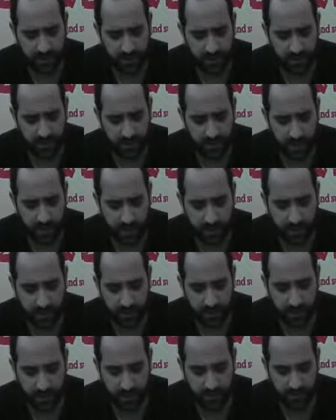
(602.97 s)
the
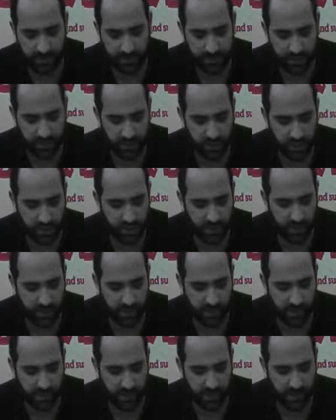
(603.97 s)
practical application of
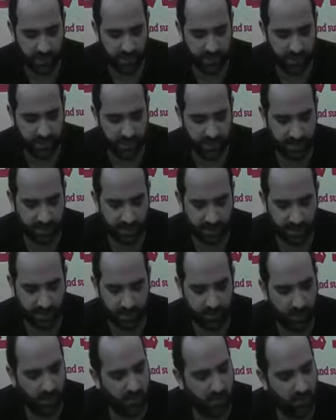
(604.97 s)
reliance on Allah,
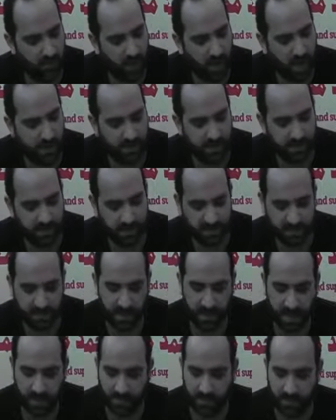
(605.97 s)
Prophet Muhammad, peace be
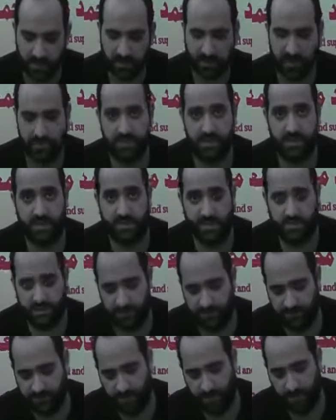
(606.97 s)
upon him, said,
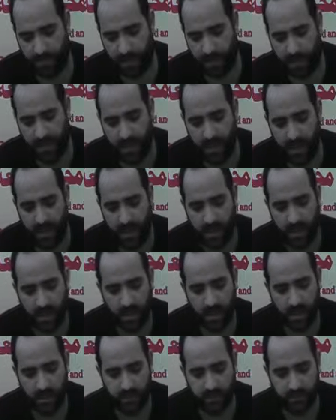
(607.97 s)

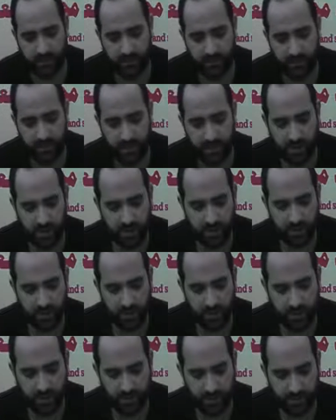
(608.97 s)
if you
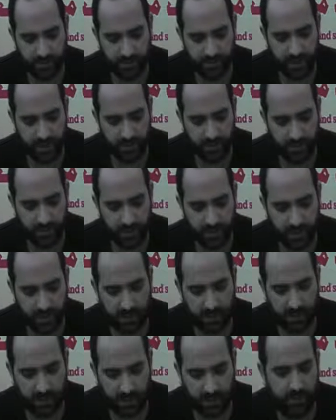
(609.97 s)
all depend on
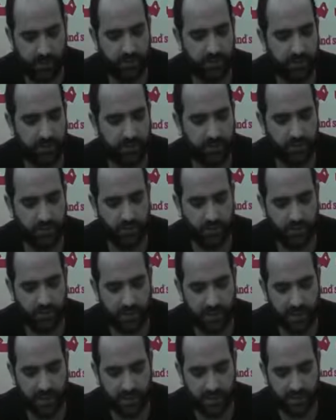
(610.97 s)
Allah with due
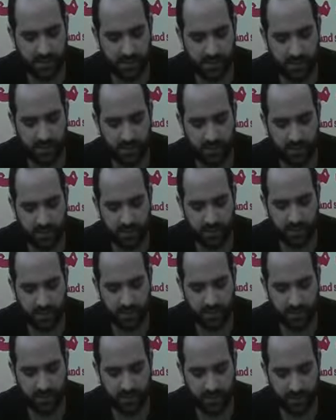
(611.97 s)
reliance, he would
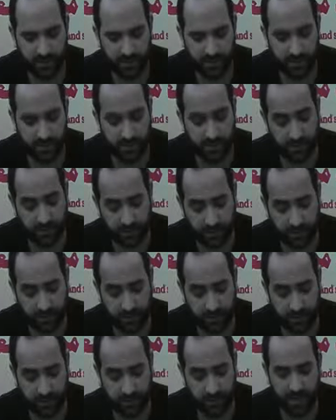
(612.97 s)

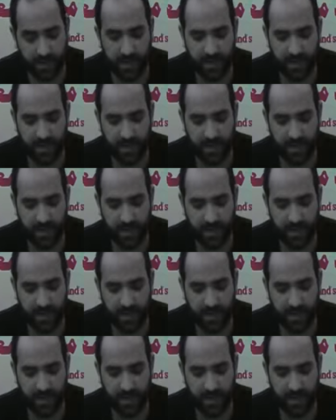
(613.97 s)
certainly